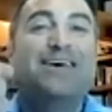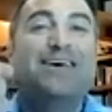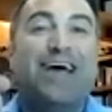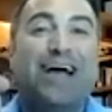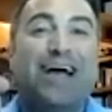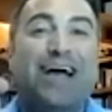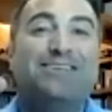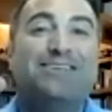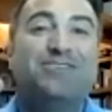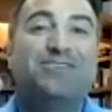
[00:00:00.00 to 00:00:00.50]

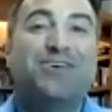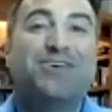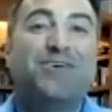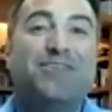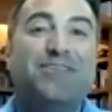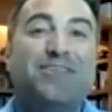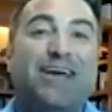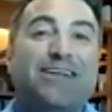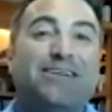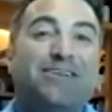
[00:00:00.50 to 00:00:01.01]
And so
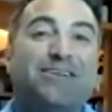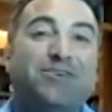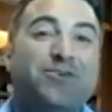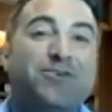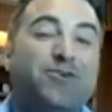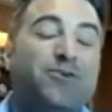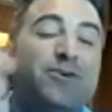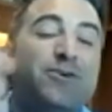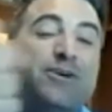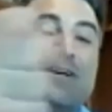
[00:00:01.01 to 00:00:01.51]
then
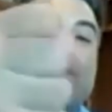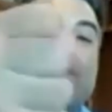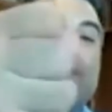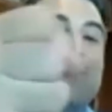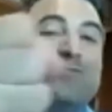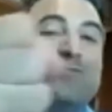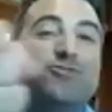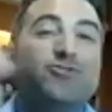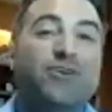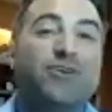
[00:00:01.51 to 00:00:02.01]
you're
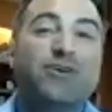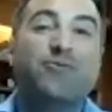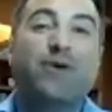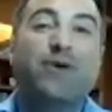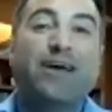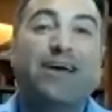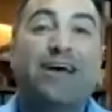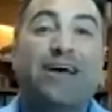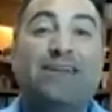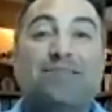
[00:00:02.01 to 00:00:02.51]
drilling
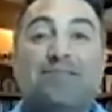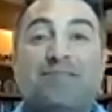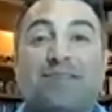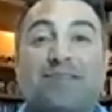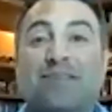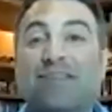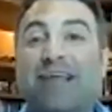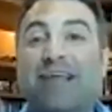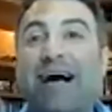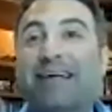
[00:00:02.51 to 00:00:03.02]
away, and
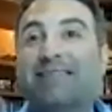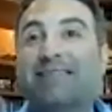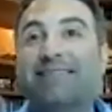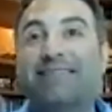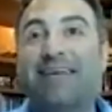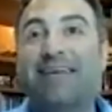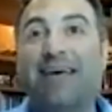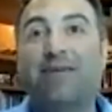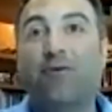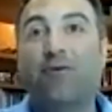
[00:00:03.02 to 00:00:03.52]
the last
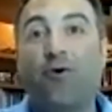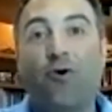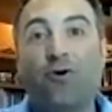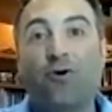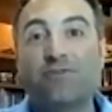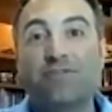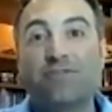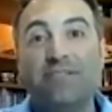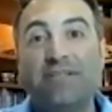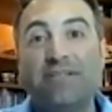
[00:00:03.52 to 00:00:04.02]
10
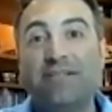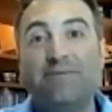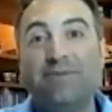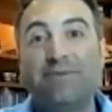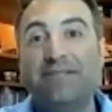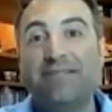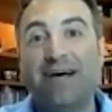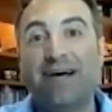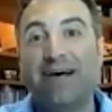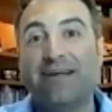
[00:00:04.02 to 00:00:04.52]
holes need to be
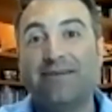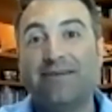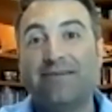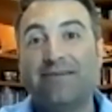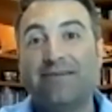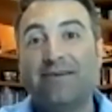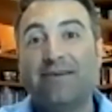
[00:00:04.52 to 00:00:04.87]
done.